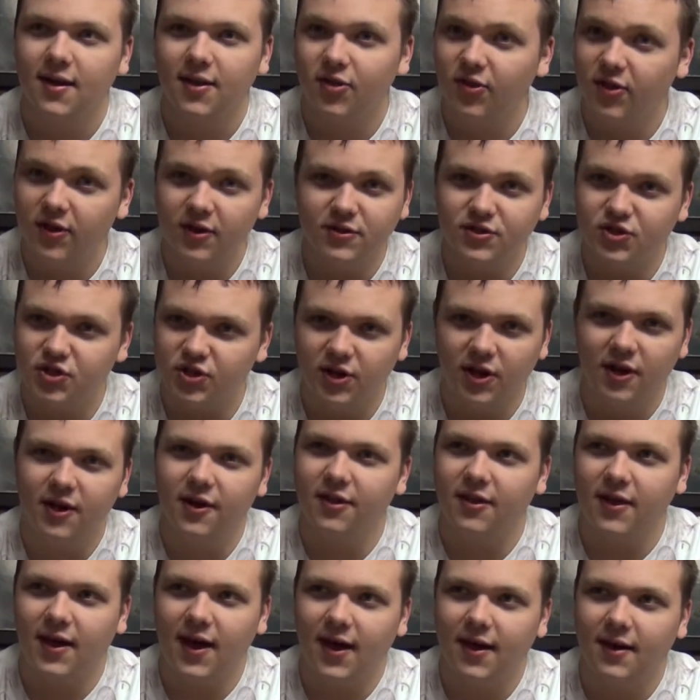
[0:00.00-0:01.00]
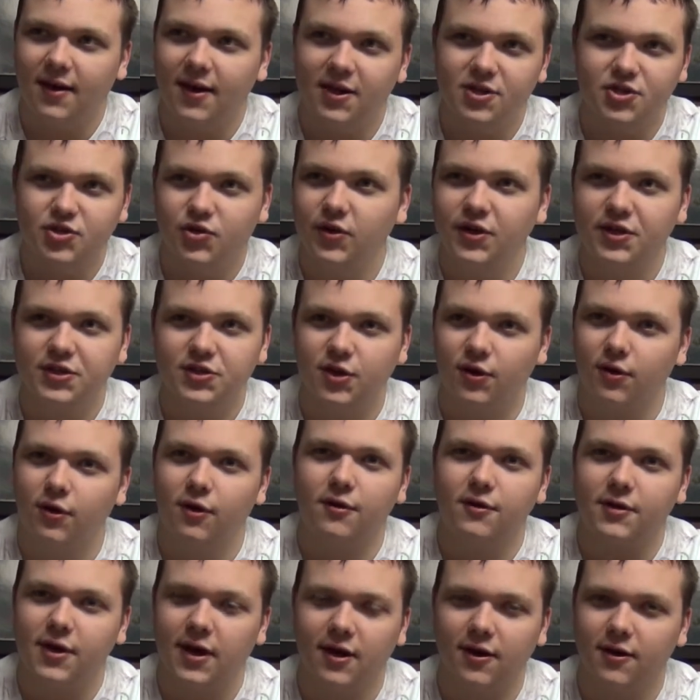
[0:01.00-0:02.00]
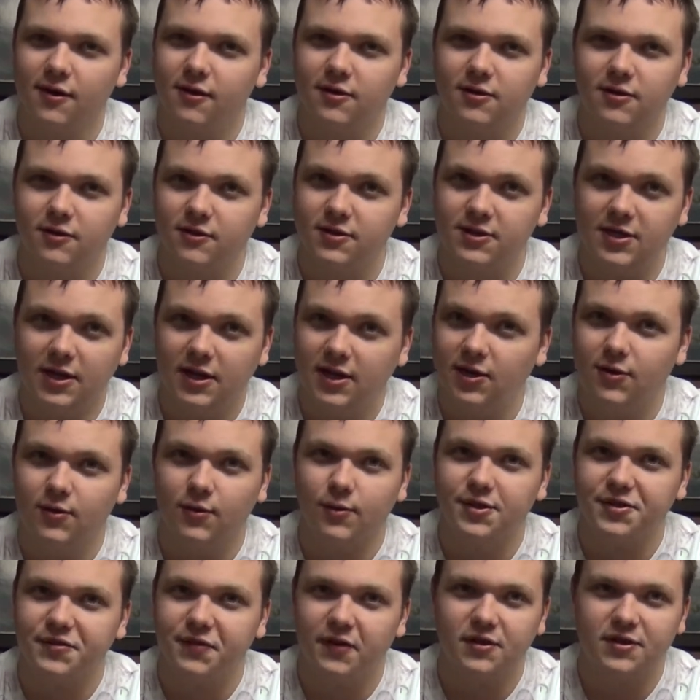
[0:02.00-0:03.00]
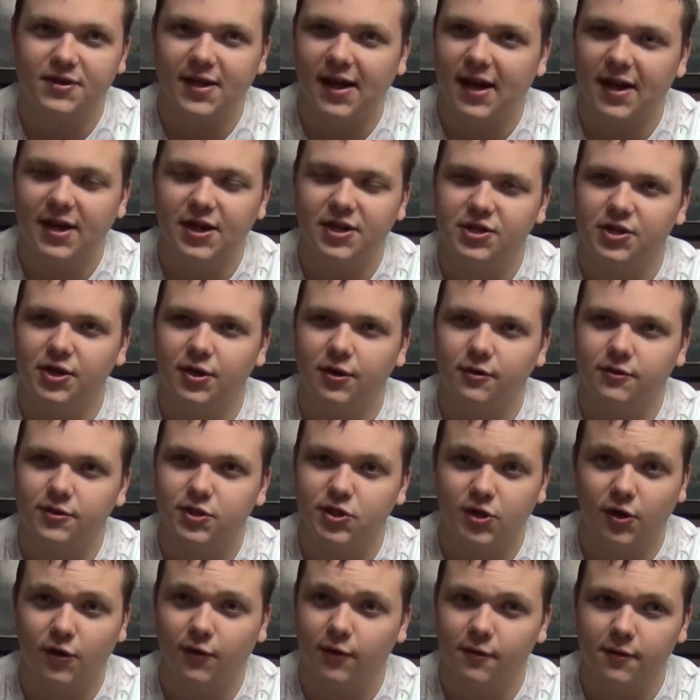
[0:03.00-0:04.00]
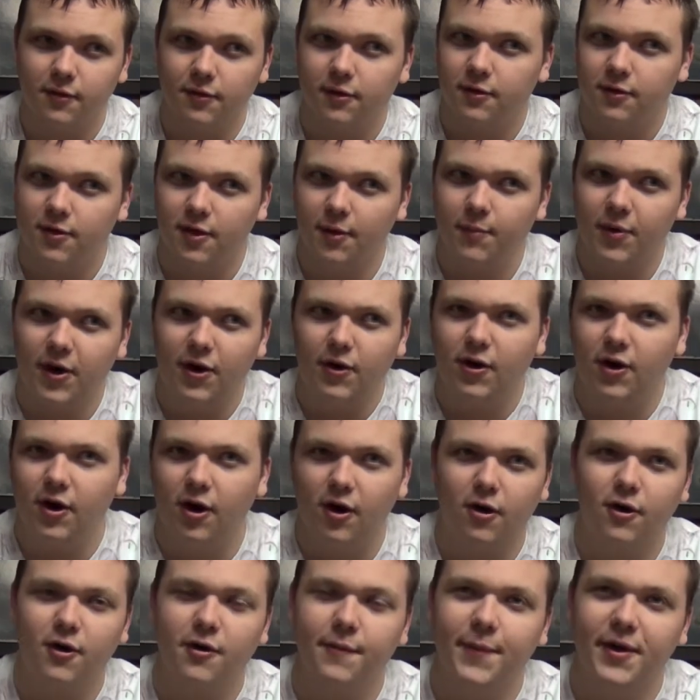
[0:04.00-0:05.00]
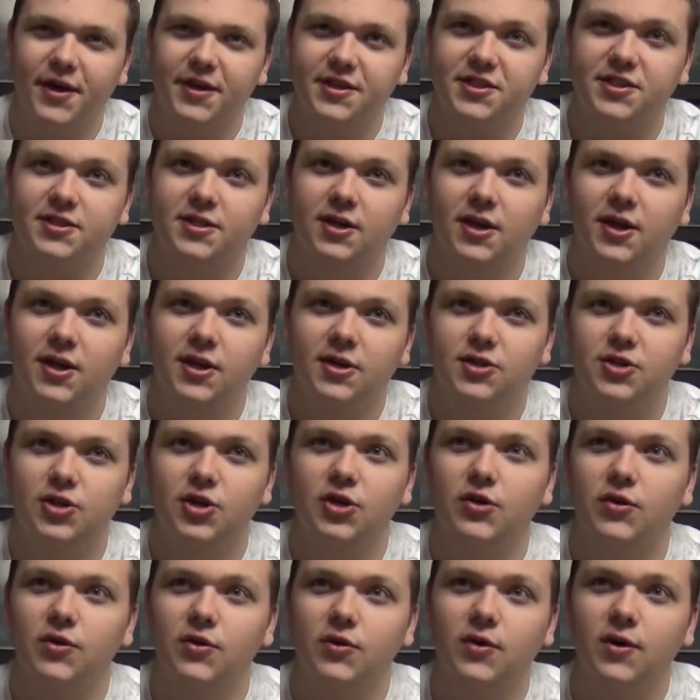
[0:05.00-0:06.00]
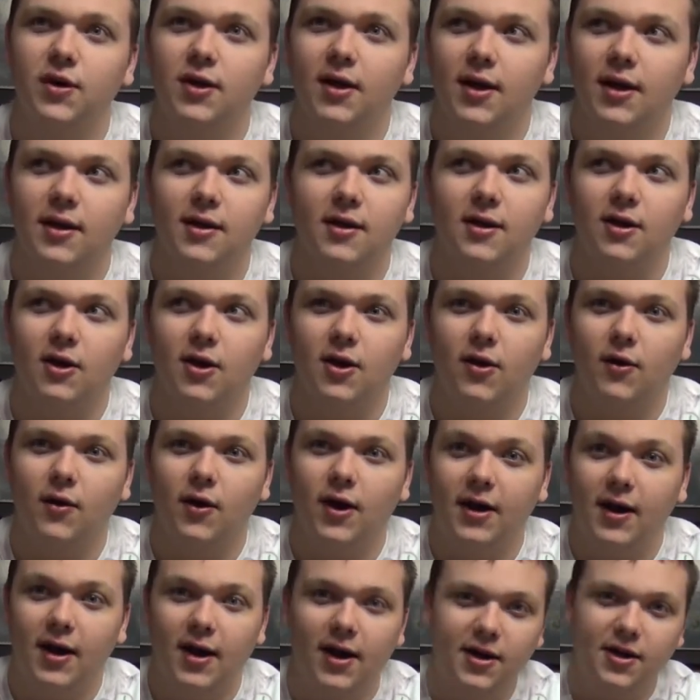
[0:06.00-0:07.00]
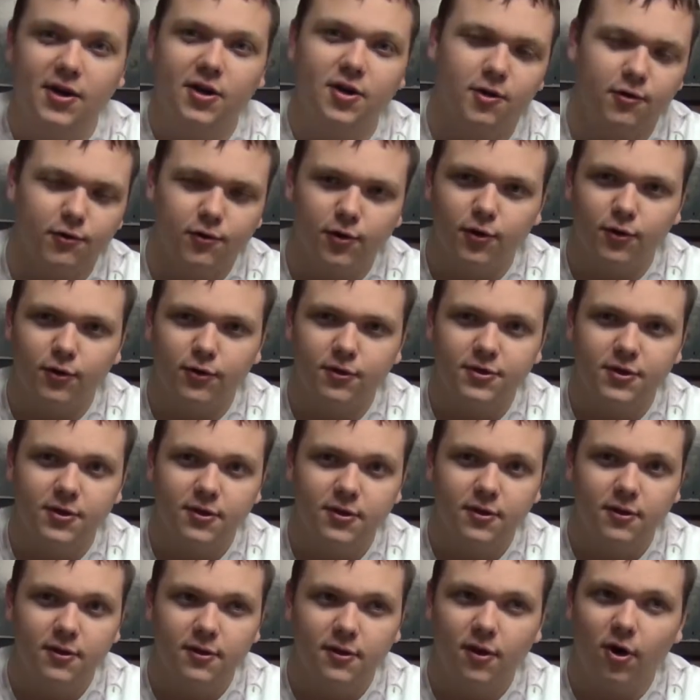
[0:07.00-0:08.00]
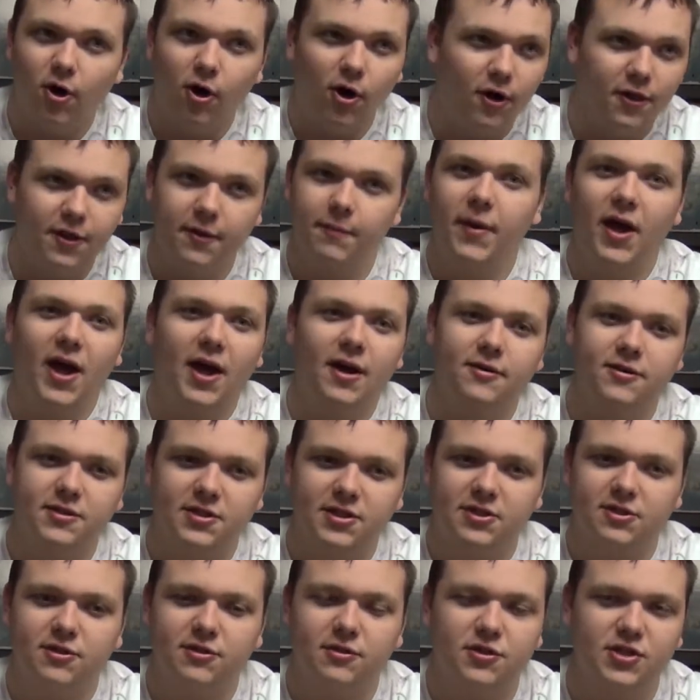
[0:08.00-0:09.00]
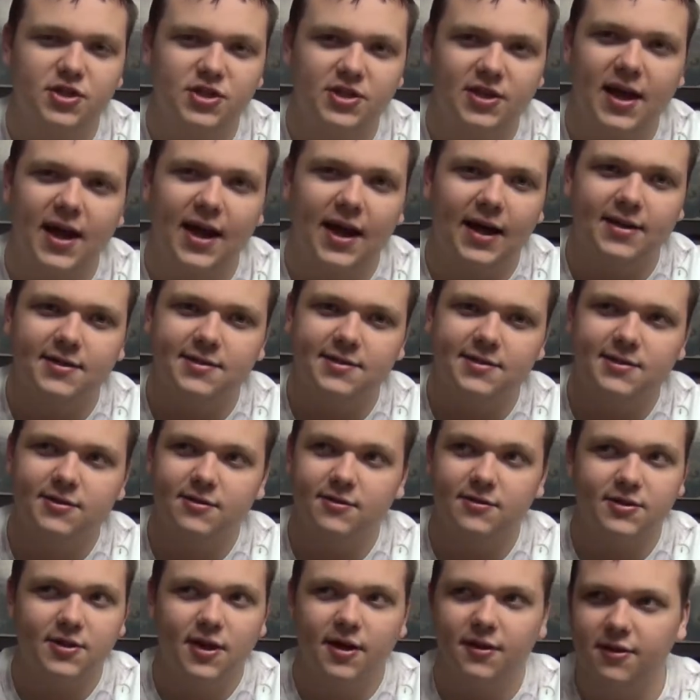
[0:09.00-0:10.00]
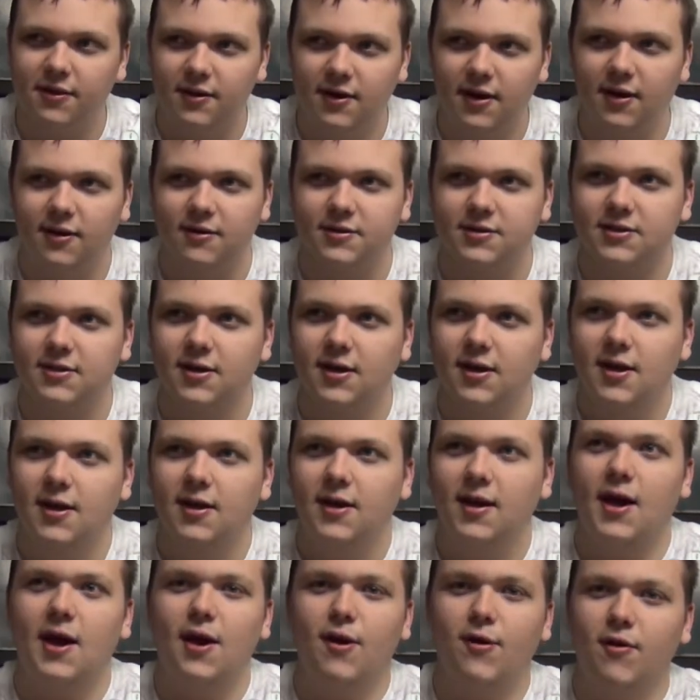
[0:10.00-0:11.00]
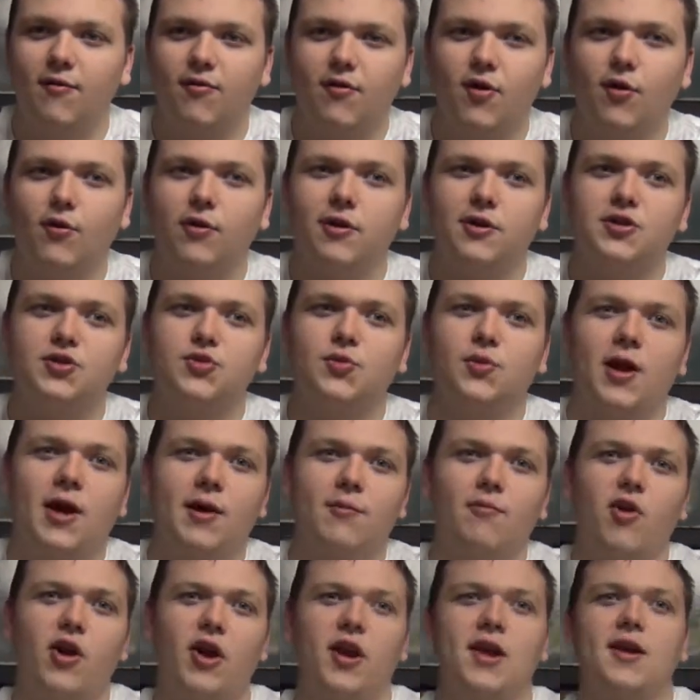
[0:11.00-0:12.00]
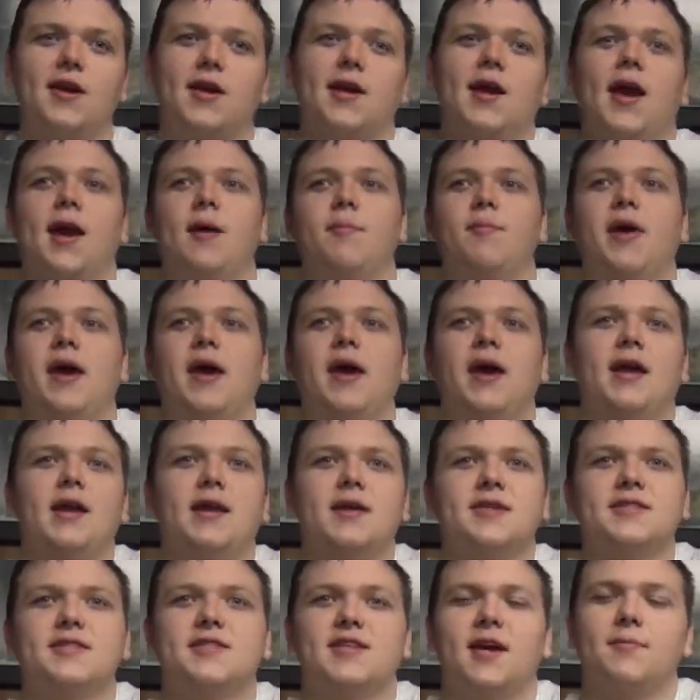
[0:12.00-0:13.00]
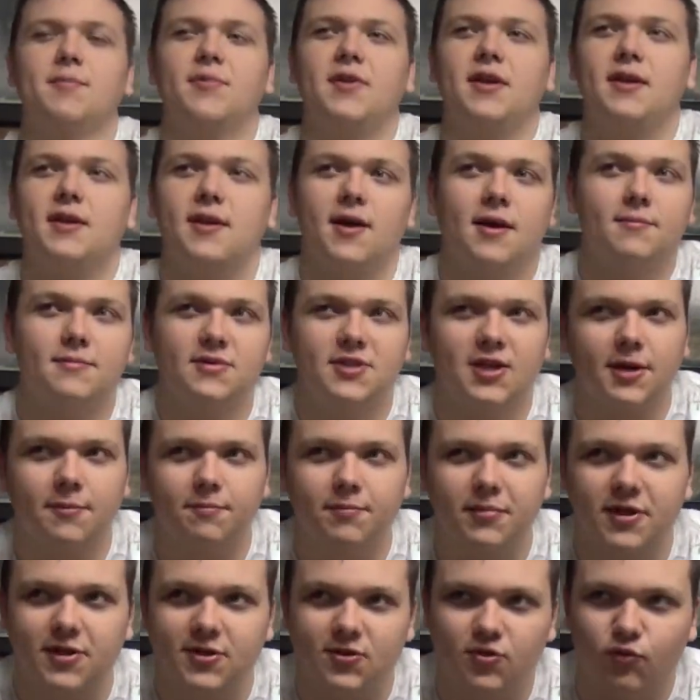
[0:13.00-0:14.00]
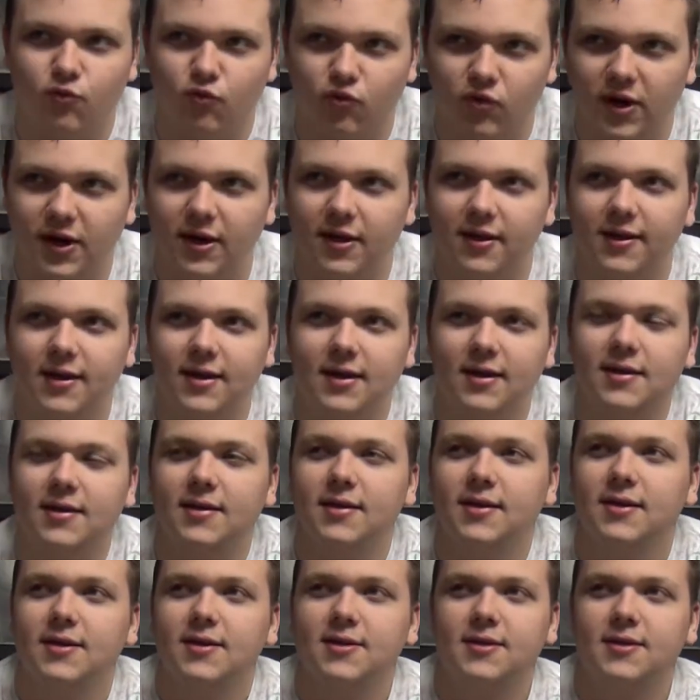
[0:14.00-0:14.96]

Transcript: There's none of that. It treats all characters equal as far as age goes. So comparing Artemis to, a 90-year-old, all that matters is their stats. There's nothing else. Now, of course, when I'm running a campaign and something comes up that's really